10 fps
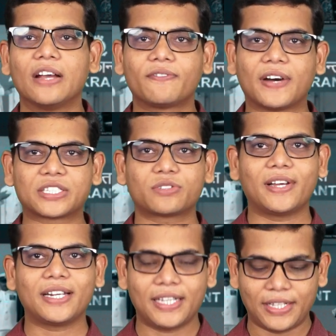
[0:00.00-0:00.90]
First
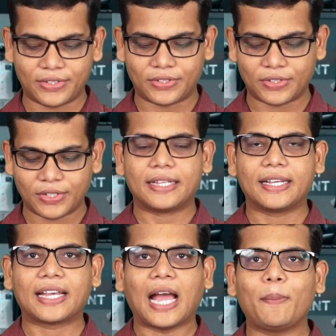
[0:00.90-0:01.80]
one is the
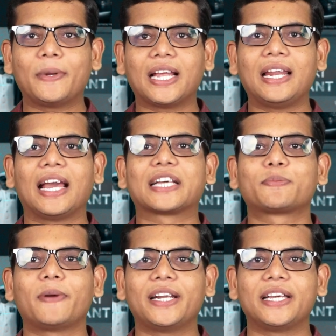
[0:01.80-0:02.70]
capital
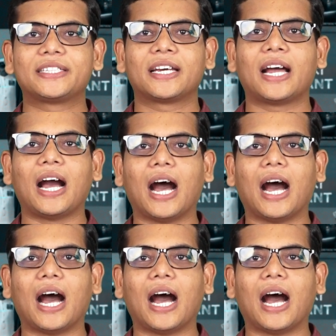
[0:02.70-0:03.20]
expenditure